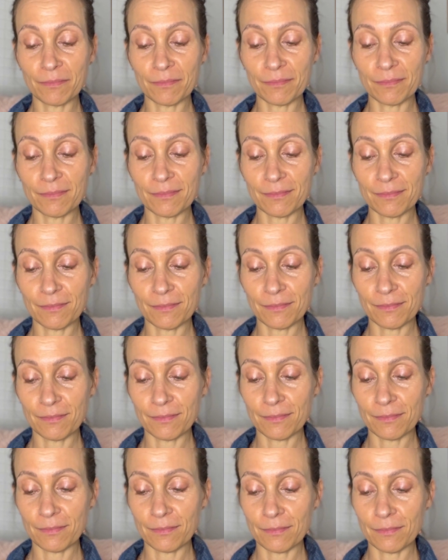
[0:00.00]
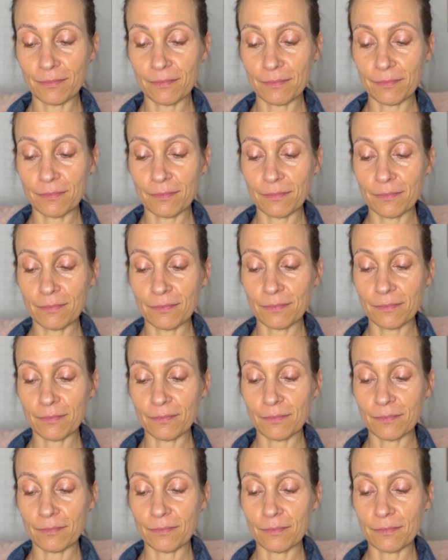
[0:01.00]

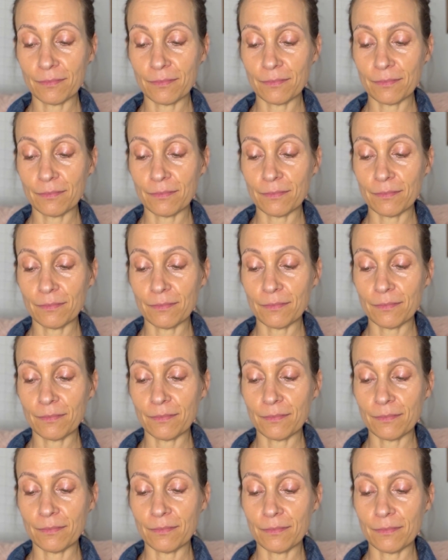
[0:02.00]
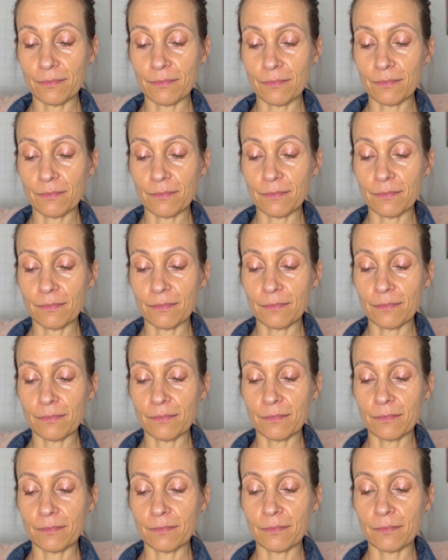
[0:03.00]

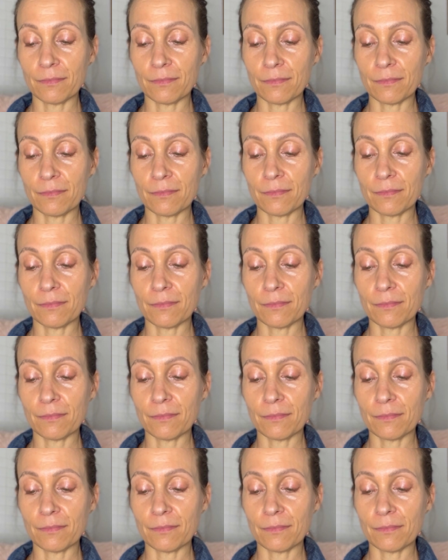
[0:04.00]
Nobody speaks.